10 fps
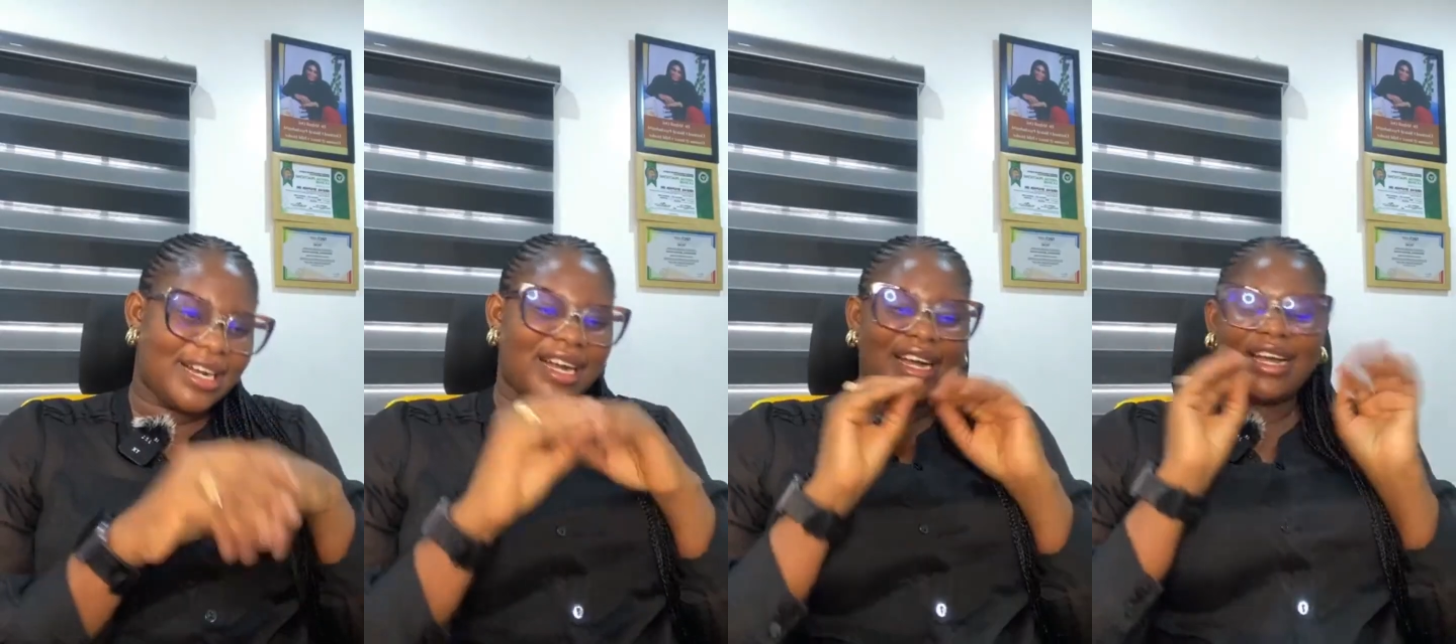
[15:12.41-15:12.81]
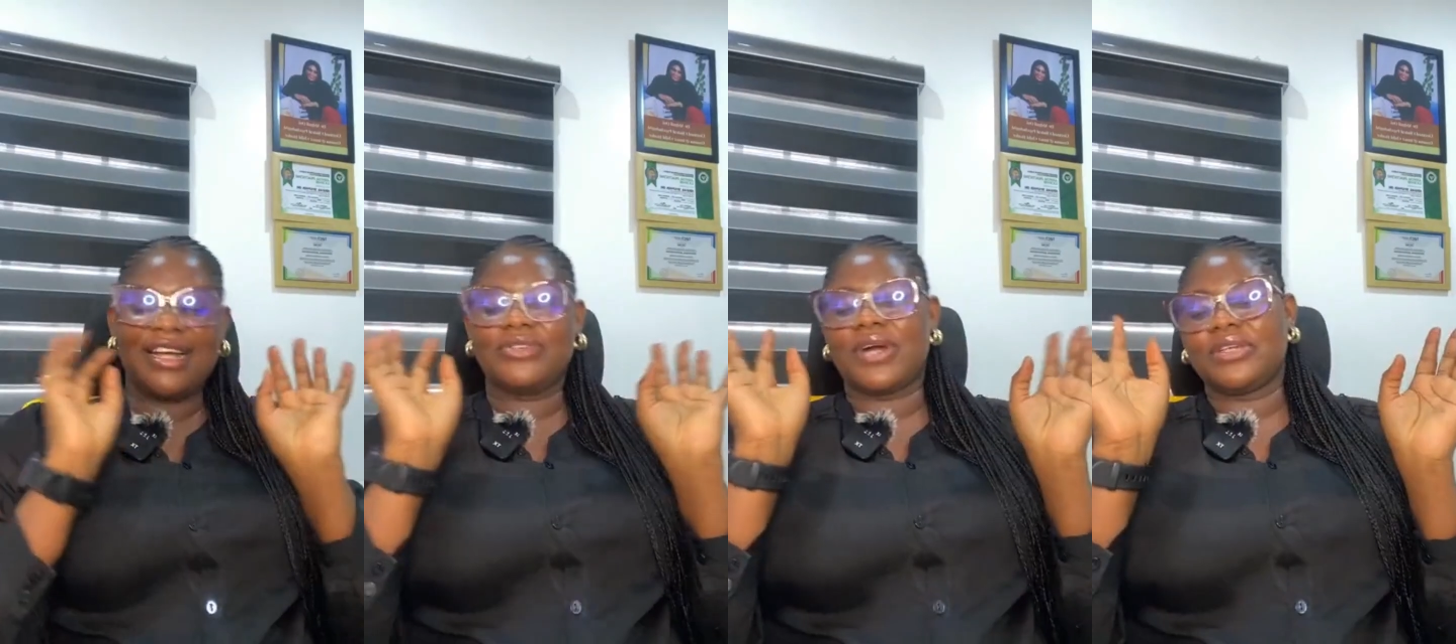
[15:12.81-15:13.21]

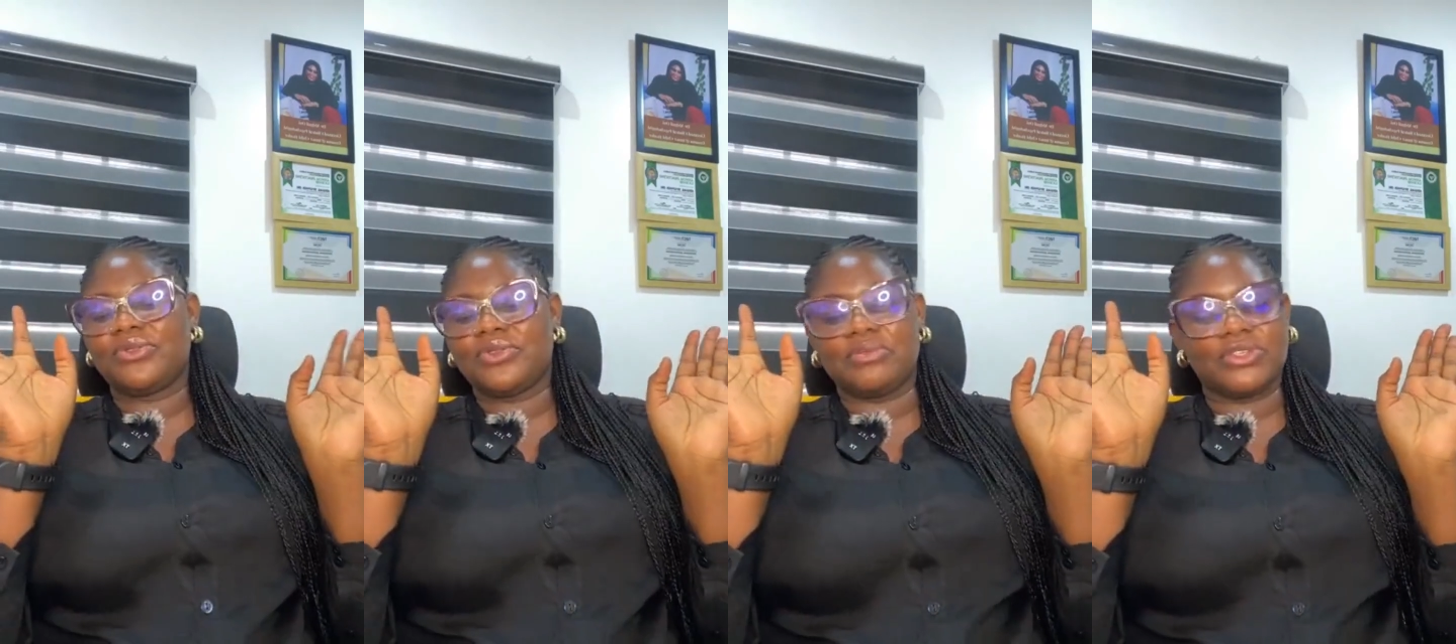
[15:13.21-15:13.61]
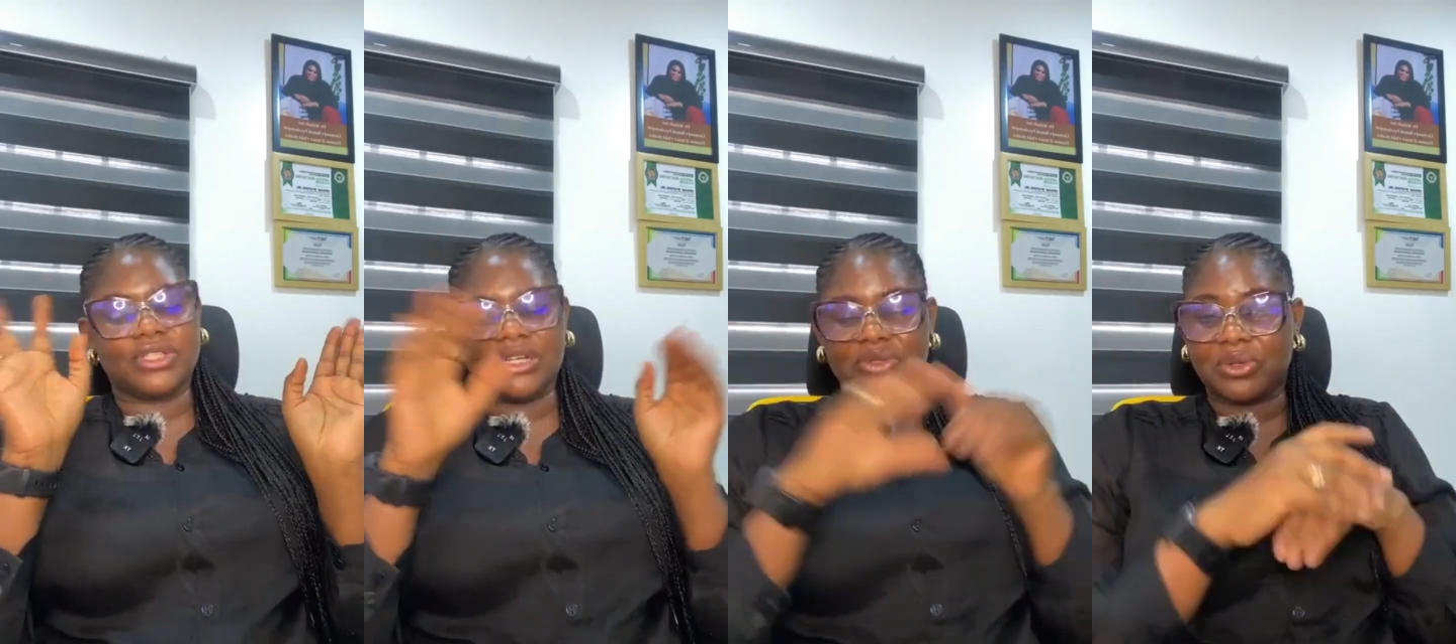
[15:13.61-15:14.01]
No, I don't do
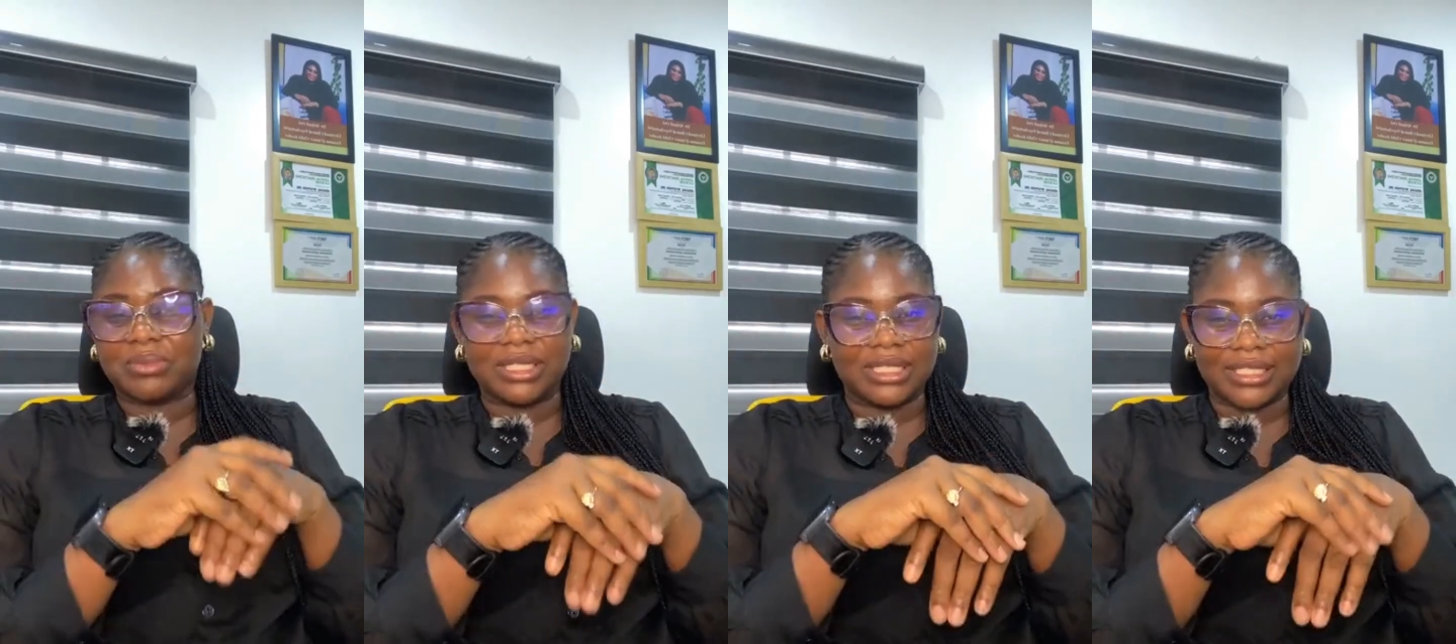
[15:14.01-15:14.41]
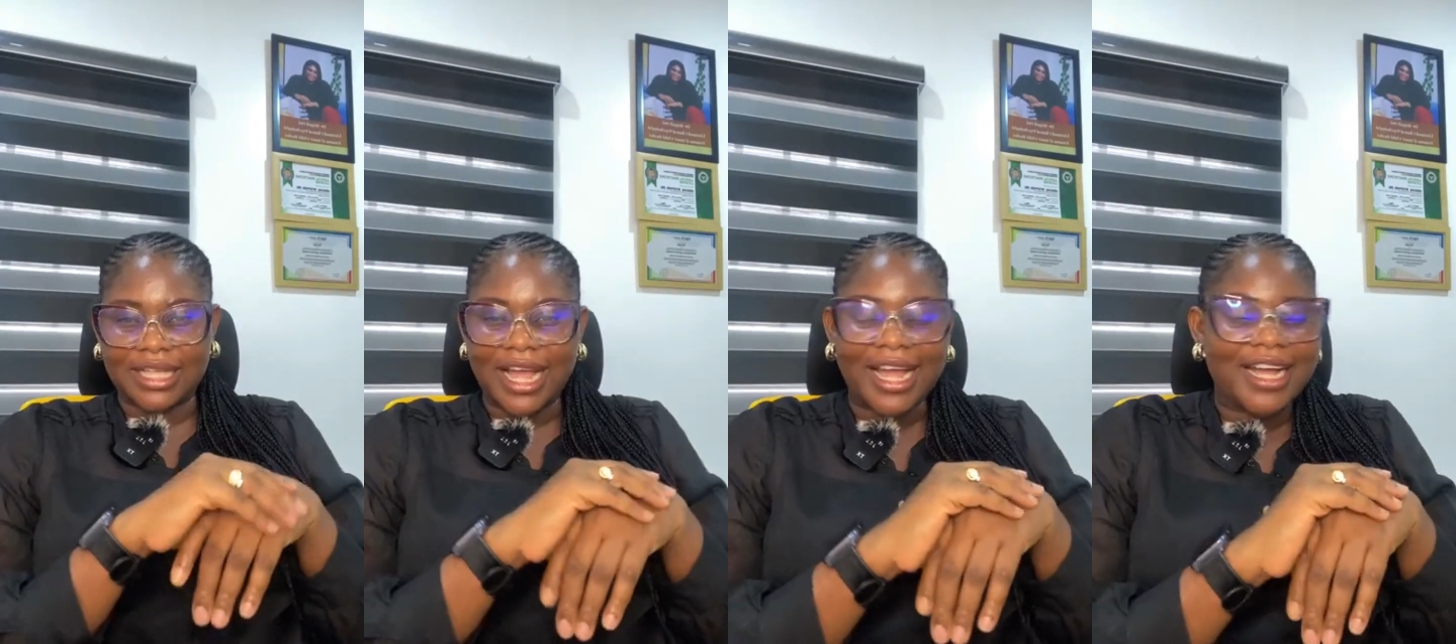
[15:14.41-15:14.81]
emotional talk,
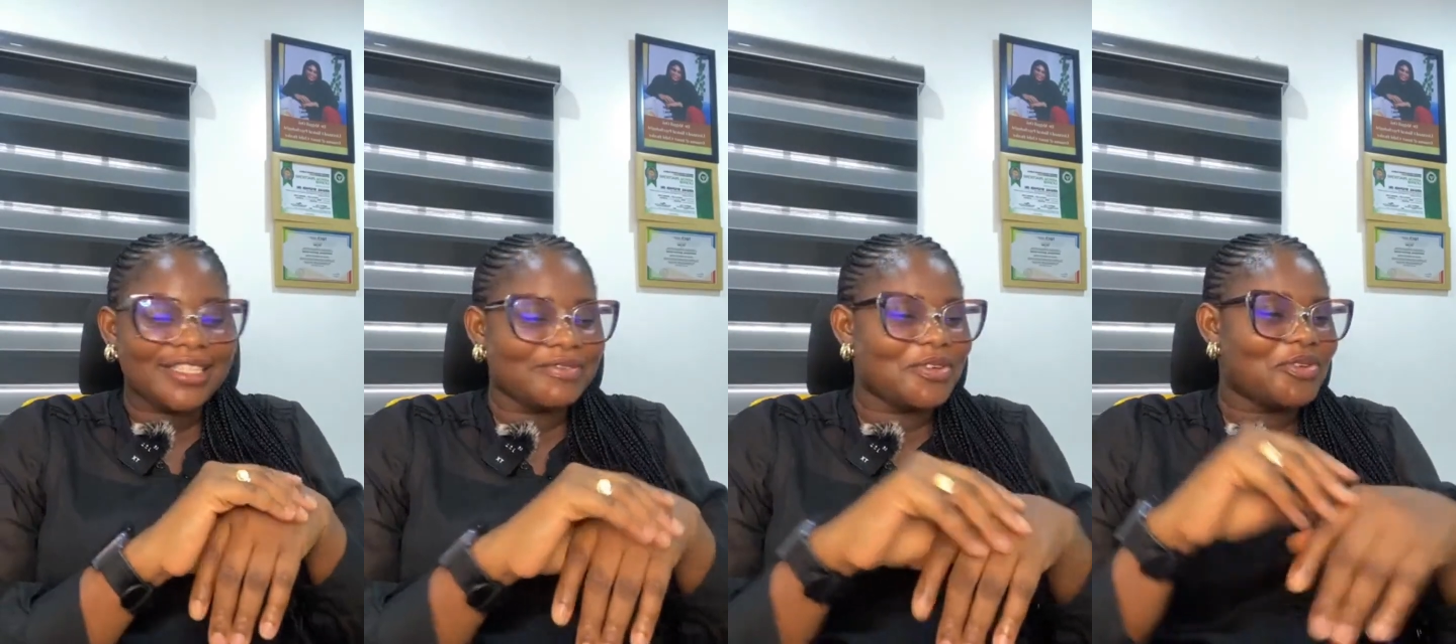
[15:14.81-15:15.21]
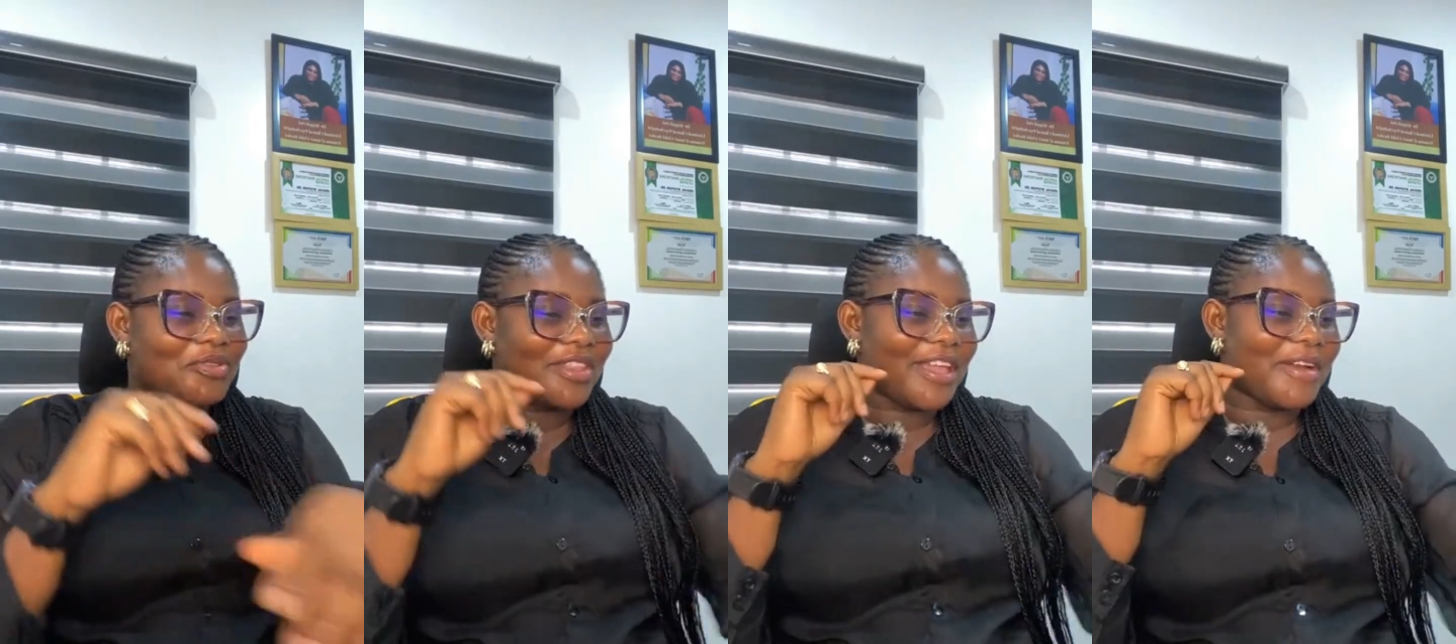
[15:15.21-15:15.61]
please. I can't even go
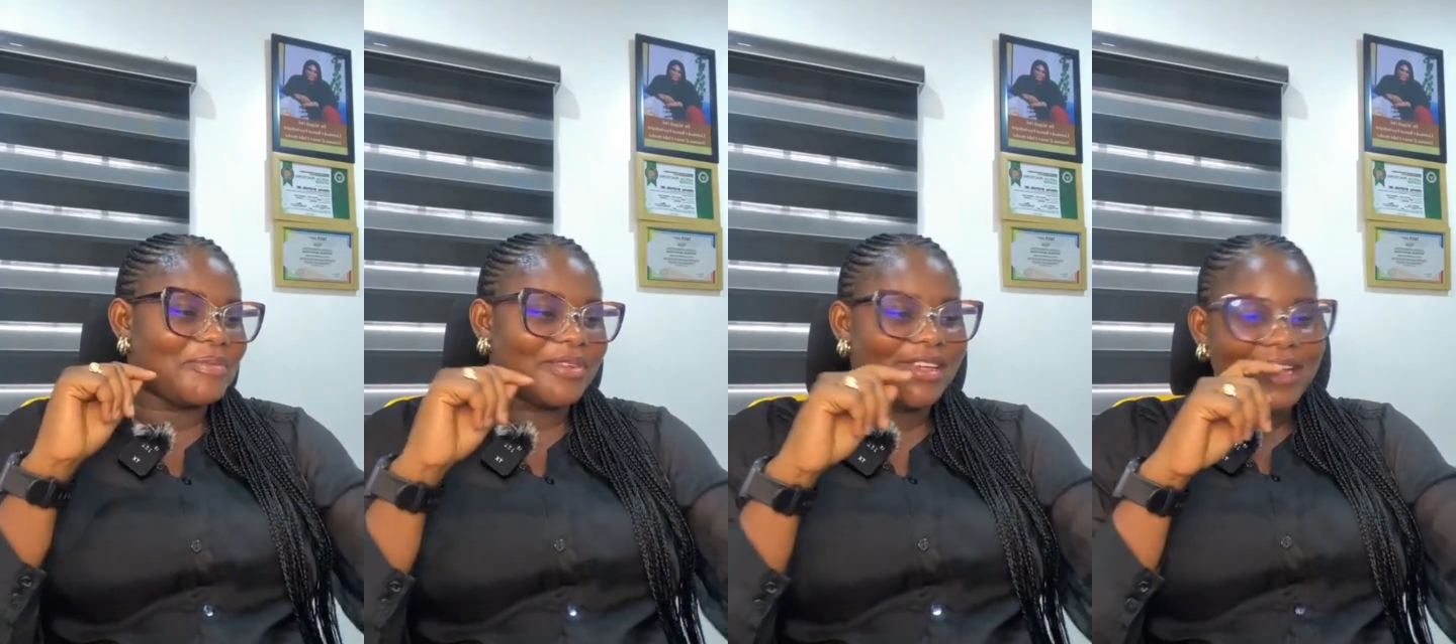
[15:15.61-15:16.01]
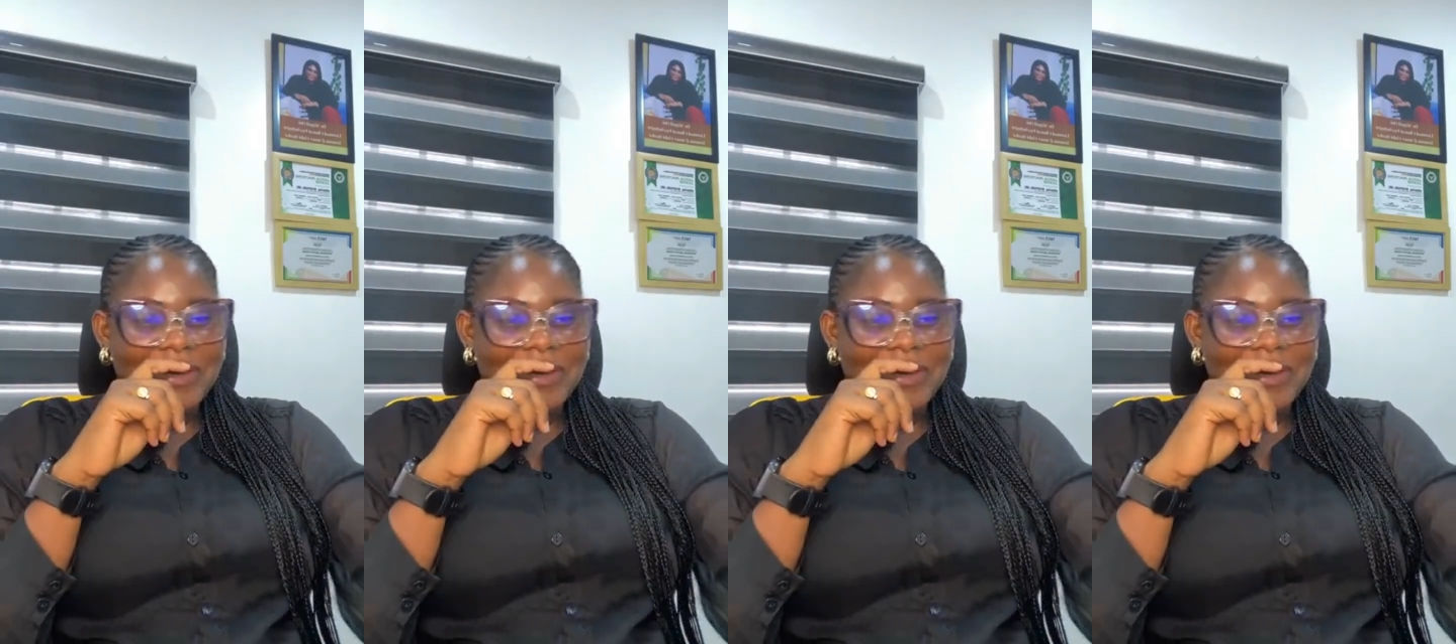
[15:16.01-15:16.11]
for therapy.